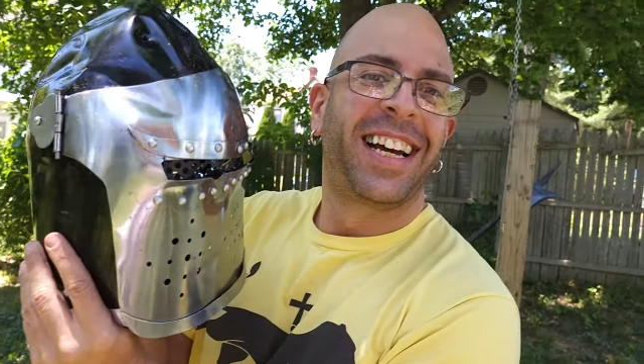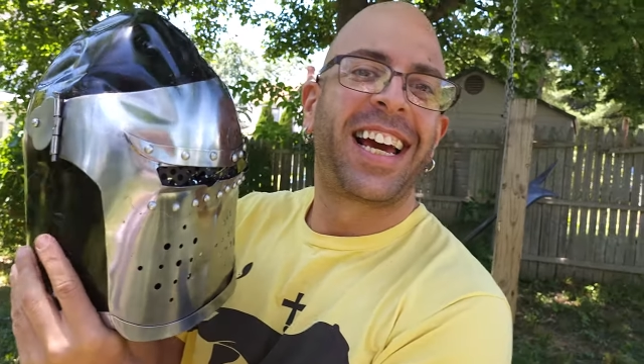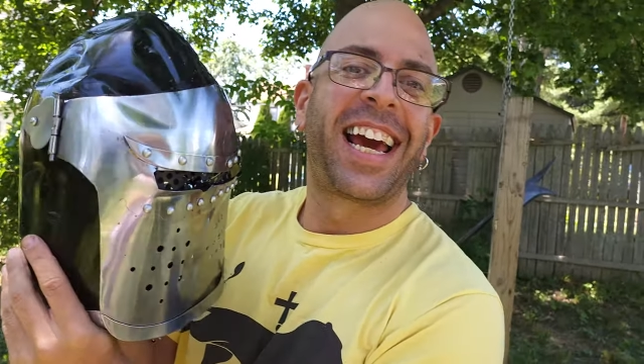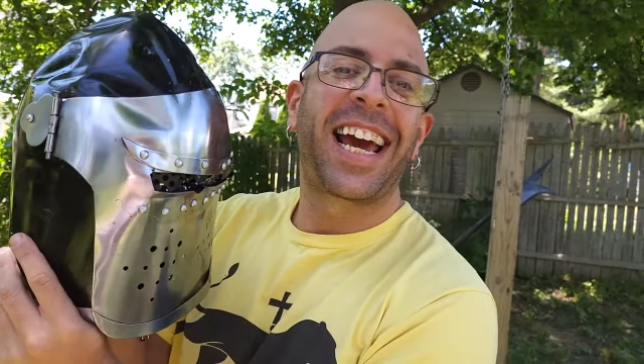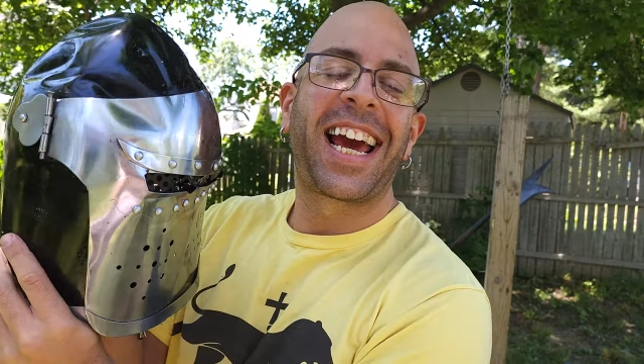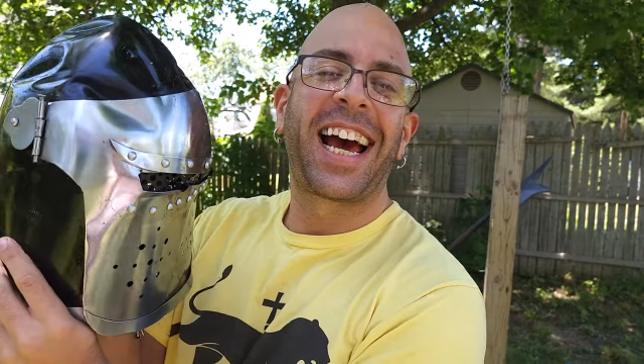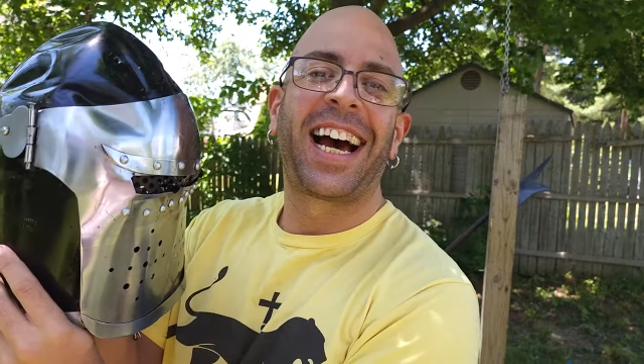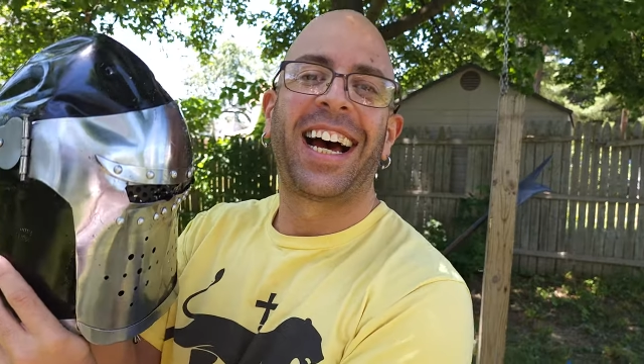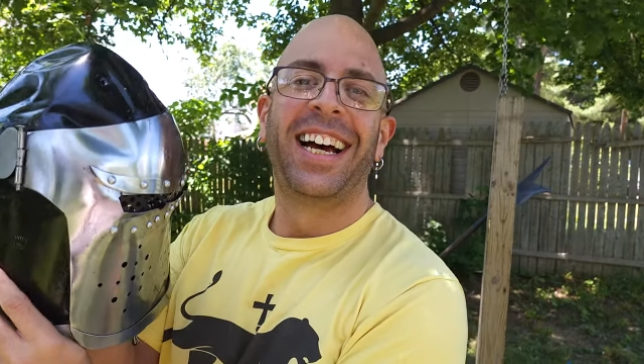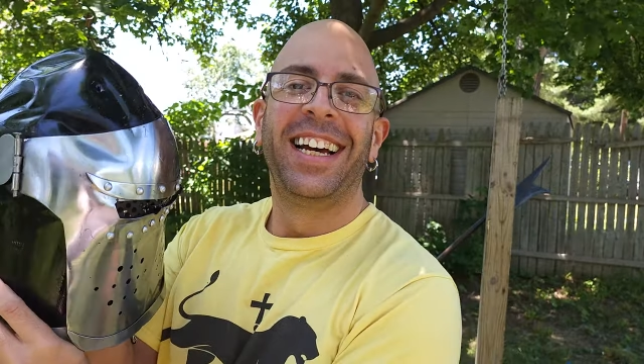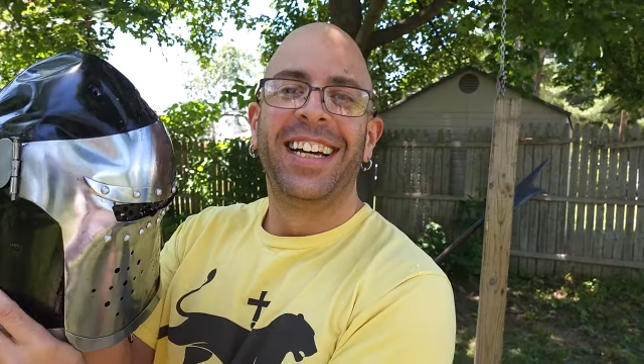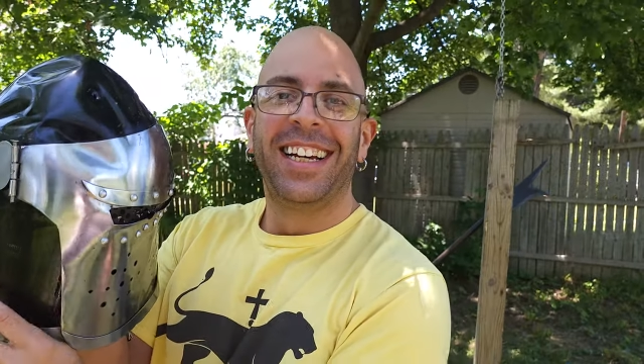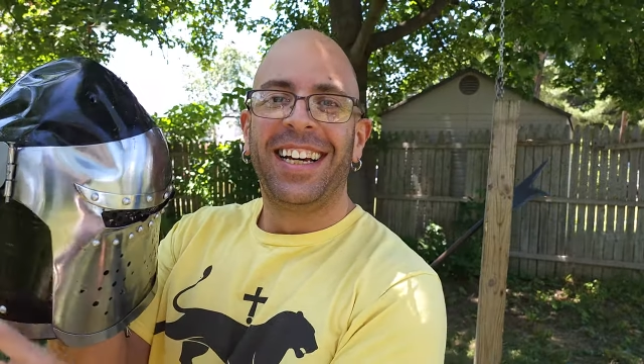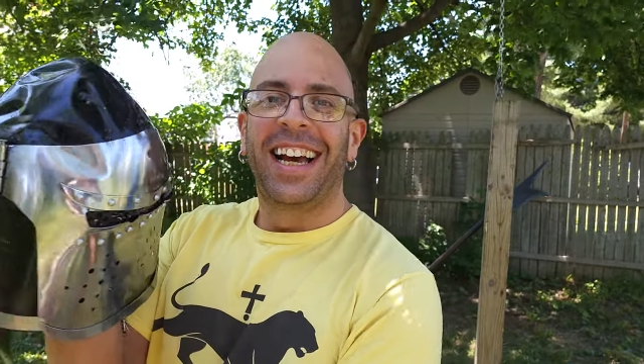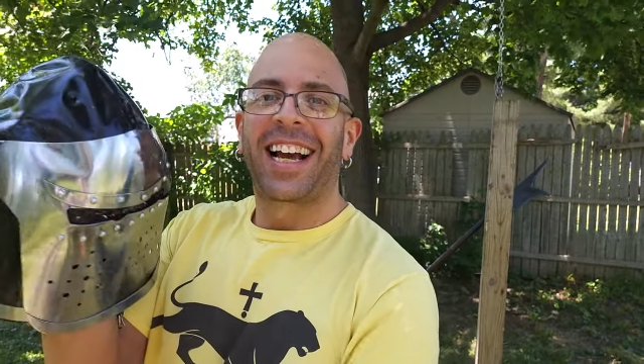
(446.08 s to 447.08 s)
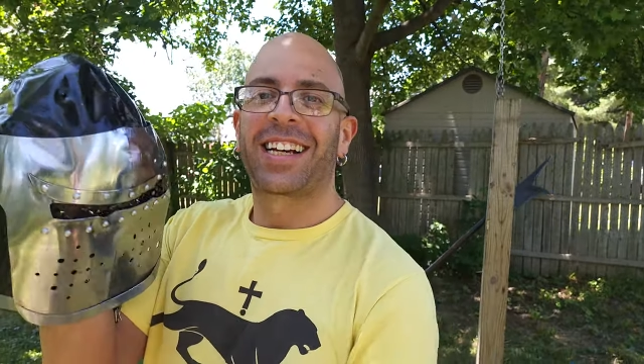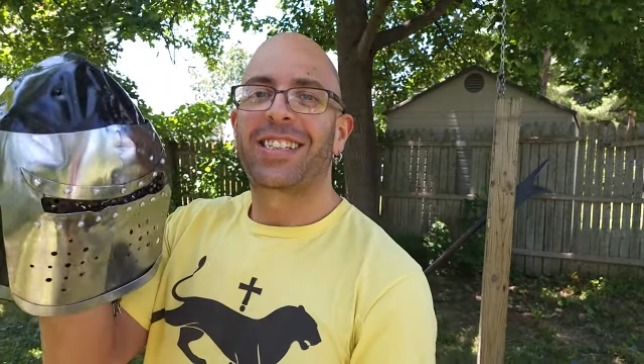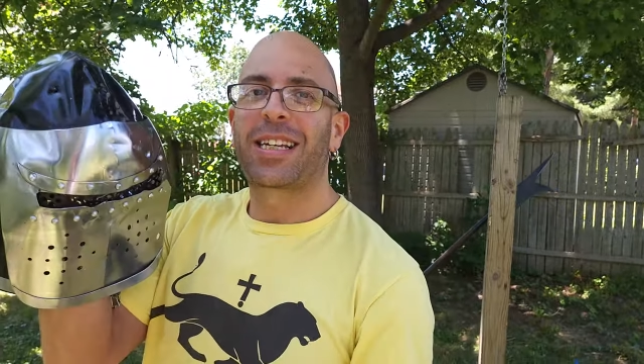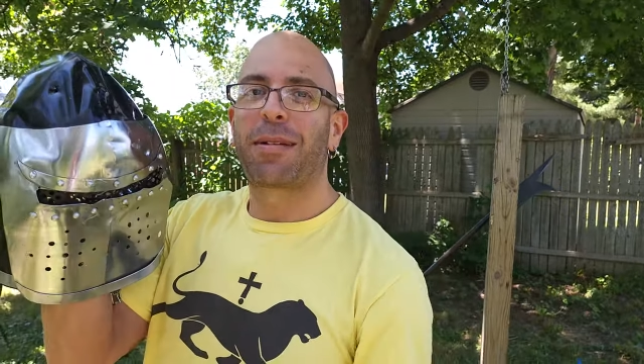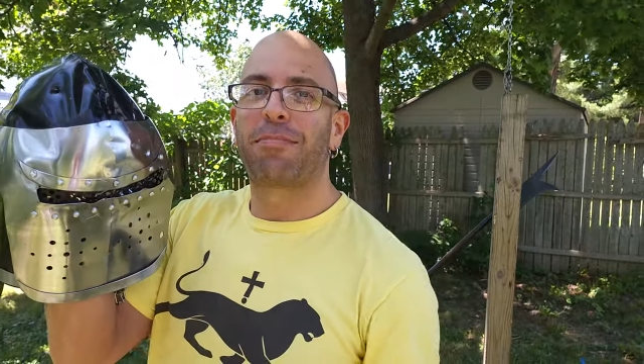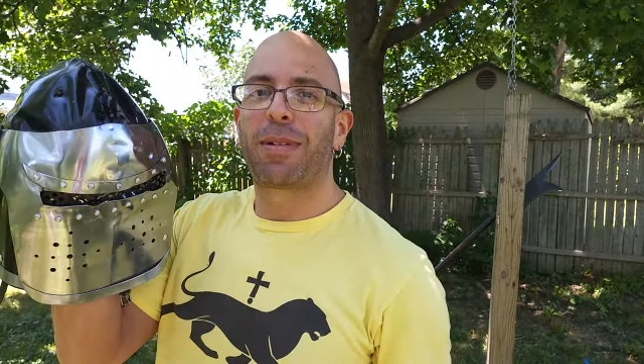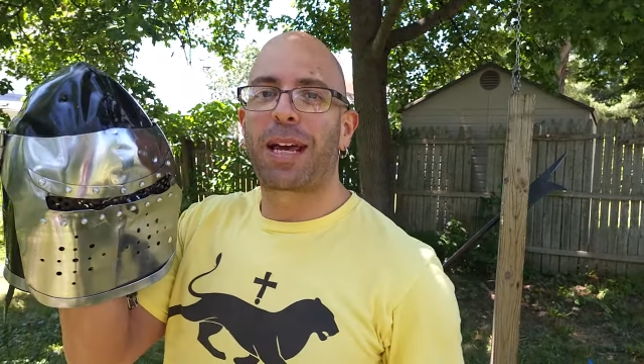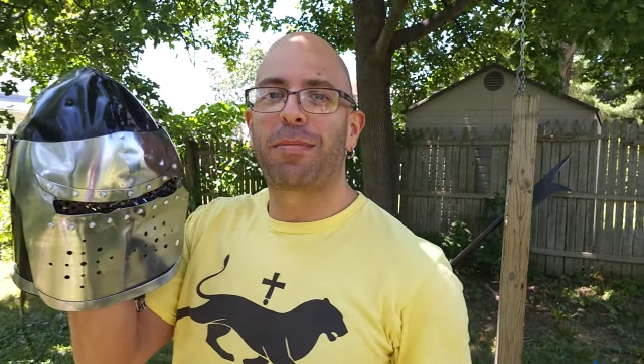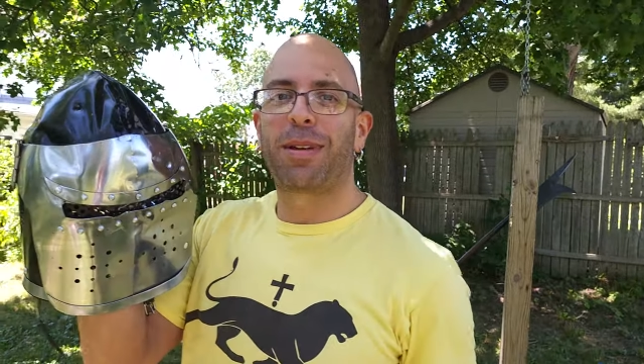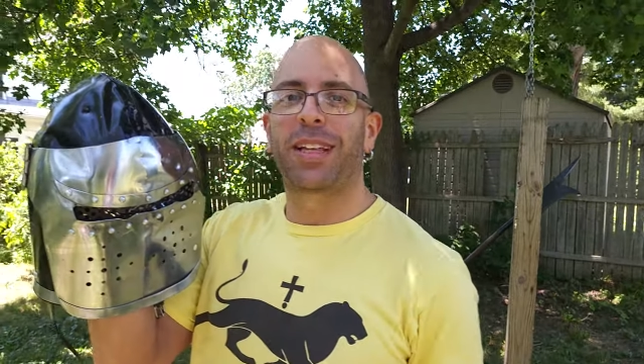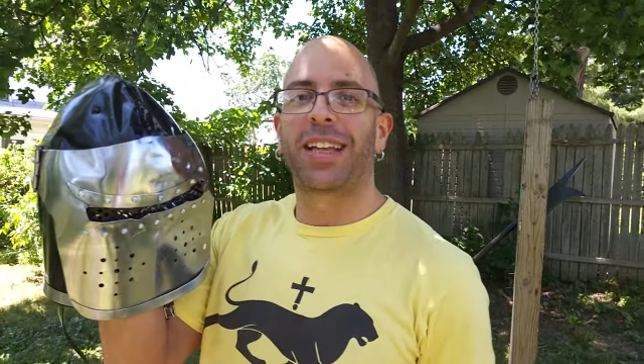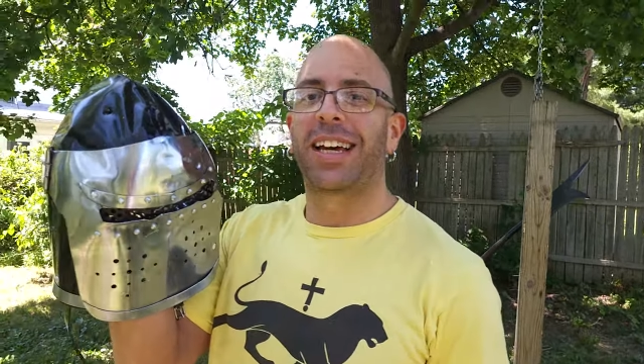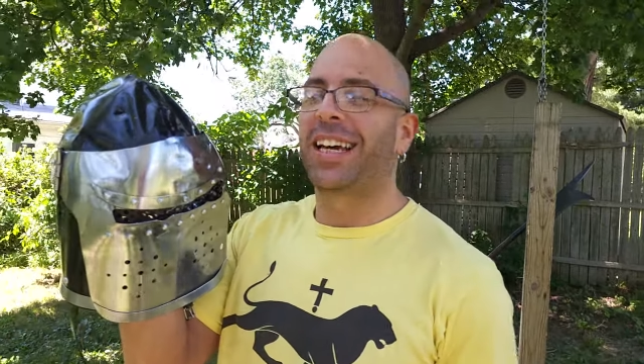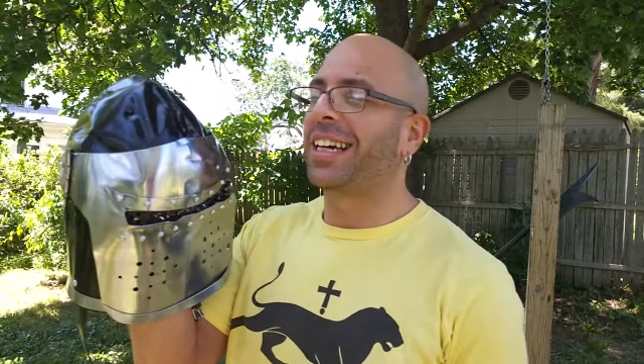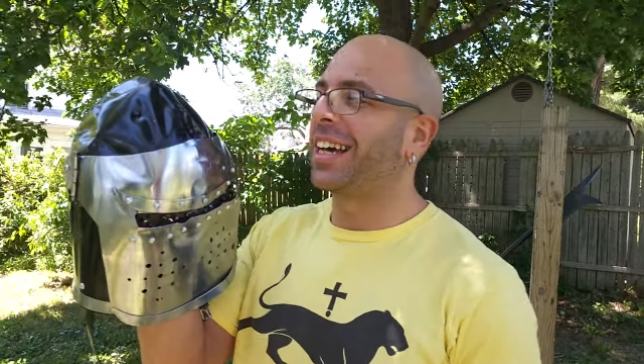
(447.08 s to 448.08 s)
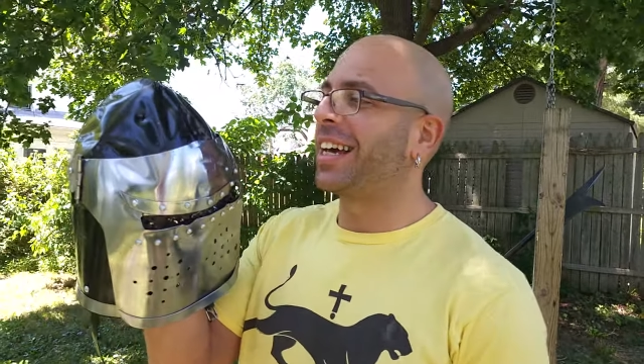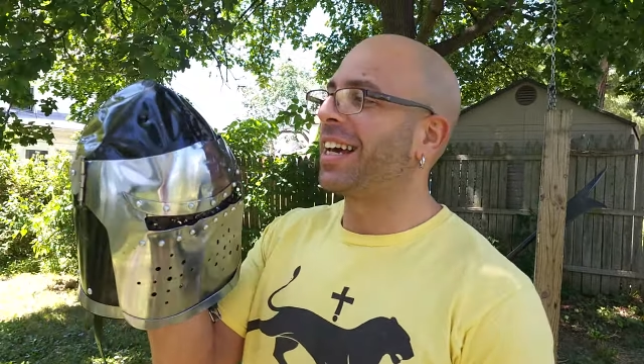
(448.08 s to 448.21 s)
Yeah, except maybe like